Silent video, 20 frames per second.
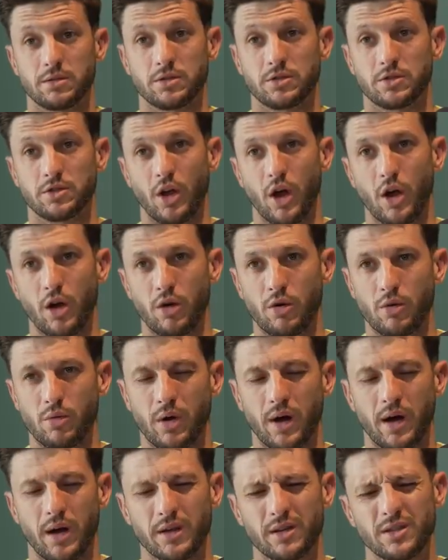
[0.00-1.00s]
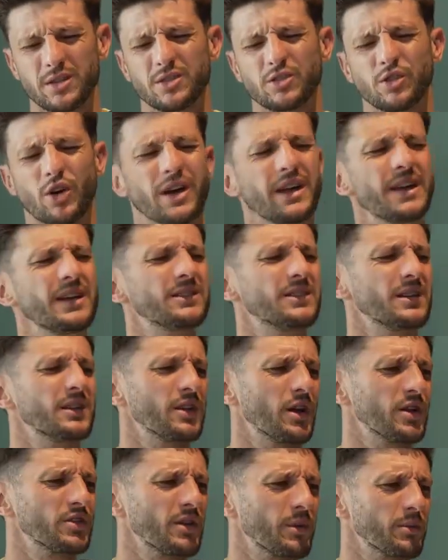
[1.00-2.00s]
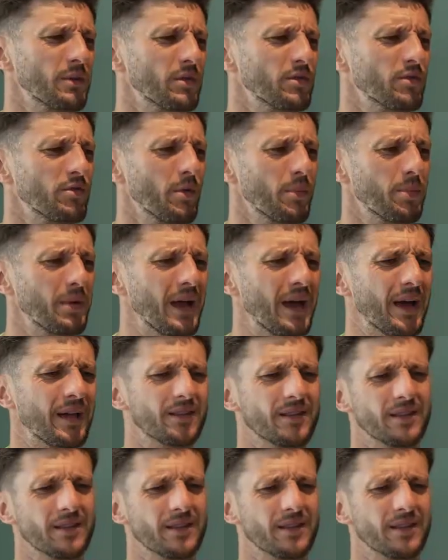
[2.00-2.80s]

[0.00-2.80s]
so it's not easy, sometimes from a player